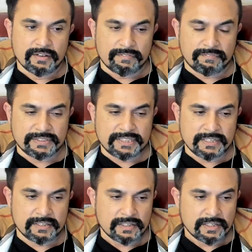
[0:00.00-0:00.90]

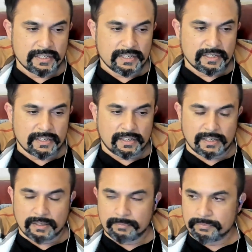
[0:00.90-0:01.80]
within
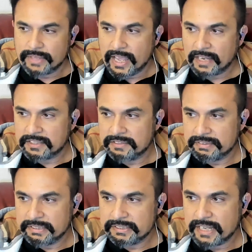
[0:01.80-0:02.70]
the
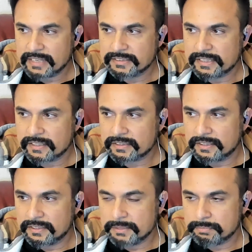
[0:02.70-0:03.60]
activity that they are
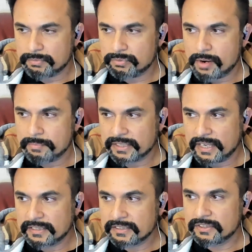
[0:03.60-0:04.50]
currently performing.
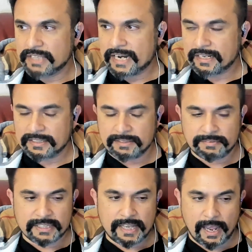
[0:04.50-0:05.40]
And that
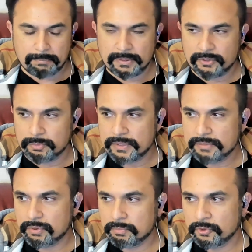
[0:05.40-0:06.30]
activity happened to
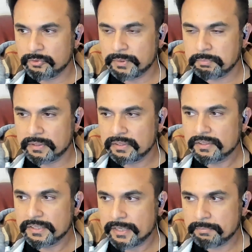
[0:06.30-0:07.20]
be for most people
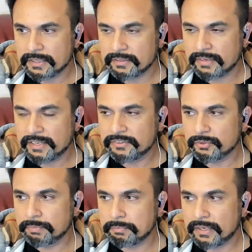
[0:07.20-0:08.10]
gaming, right?
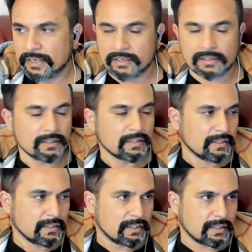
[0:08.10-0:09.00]
So people are,
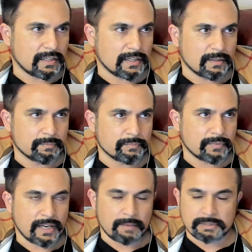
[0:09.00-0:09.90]

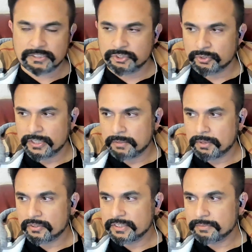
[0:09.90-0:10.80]
and I'm not joking
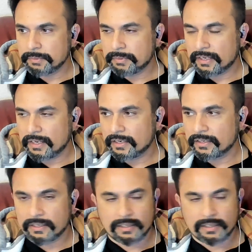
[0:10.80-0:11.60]
about this, people are